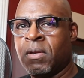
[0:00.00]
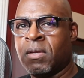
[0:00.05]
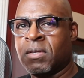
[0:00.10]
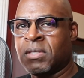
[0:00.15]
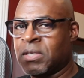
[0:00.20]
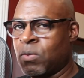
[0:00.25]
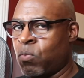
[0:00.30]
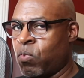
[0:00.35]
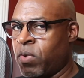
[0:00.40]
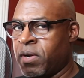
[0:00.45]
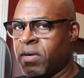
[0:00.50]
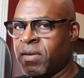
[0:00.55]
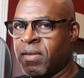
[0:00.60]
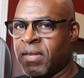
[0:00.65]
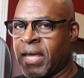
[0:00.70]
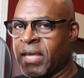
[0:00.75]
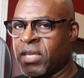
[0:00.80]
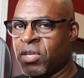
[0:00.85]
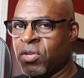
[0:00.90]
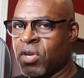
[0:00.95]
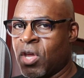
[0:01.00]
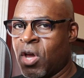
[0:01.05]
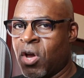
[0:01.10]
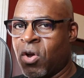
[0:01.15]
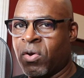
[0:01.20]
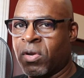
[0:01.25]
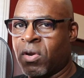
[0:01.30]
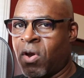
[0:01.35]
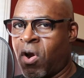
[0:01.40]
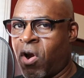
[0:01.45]
someone that you
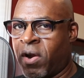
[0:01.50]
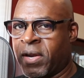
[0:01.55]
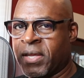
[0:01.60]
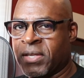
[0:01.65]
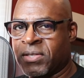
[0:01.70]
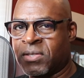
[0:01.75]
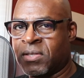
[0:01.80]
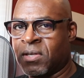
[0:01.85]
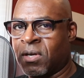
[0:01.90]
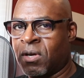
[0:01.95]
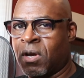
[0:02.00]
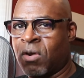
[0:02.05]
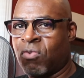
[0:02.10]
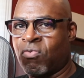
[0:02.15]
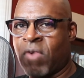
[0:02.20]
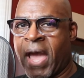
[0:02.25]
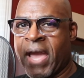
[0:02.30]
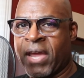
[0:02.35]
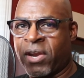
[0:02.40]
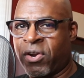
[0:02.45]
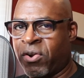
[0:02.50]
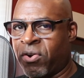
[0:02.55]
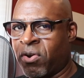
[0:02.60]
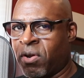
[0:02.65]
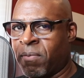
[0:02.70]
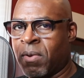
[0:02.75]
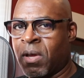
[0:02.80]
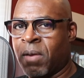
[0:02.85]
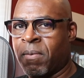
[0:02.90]
know, an artist, a writer,